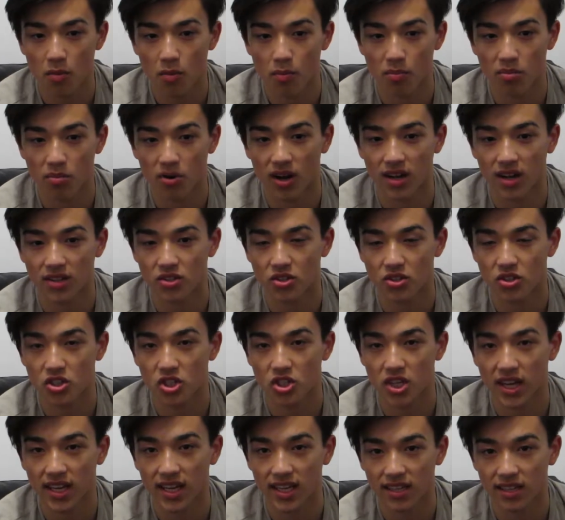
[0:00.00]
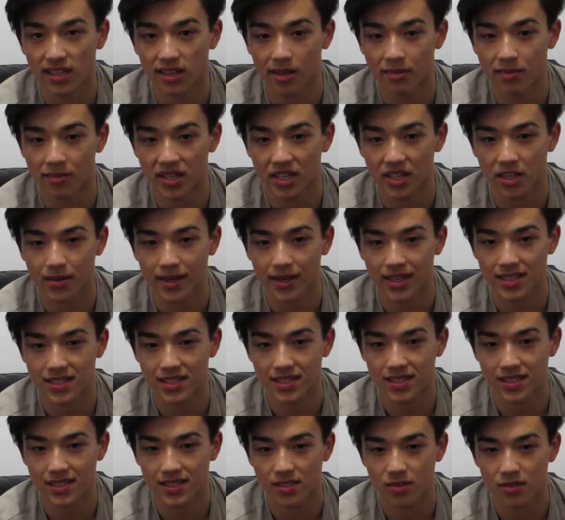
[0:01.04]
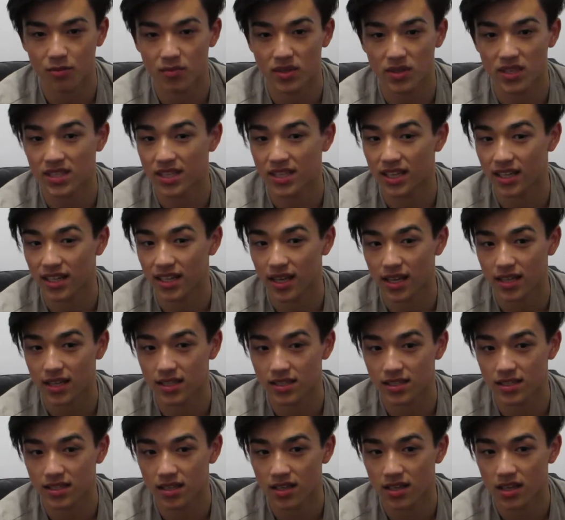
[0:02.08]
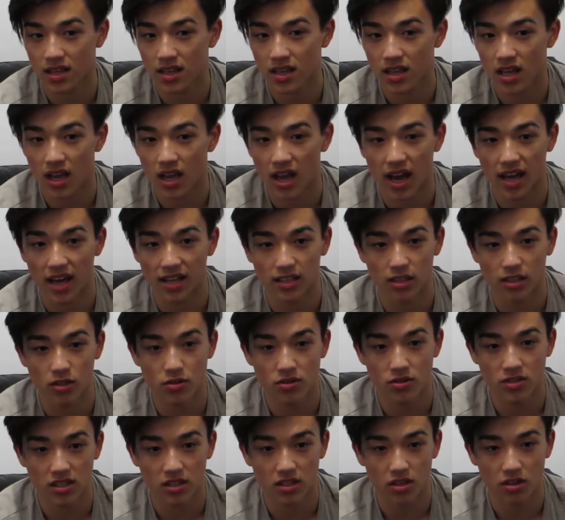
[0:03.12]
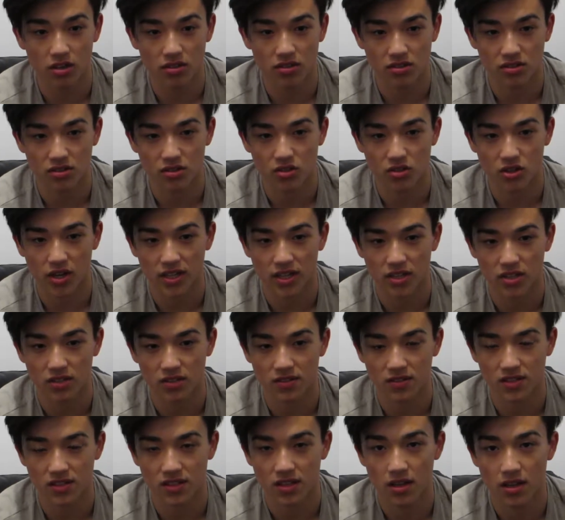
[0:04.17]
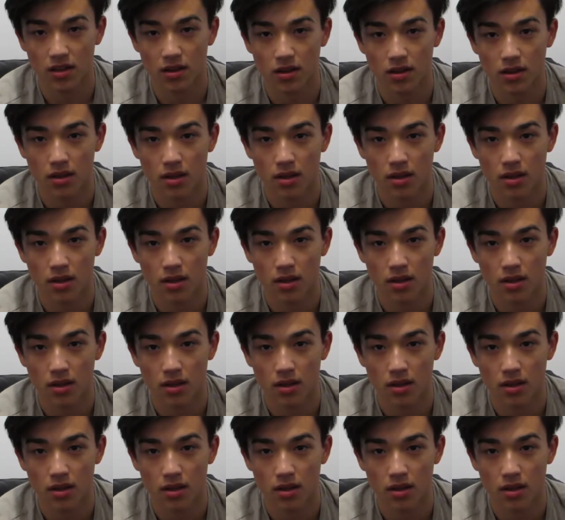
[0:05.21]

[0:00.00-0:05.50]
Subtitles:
branched chain amino acids or BCAAs, and leucine concentrations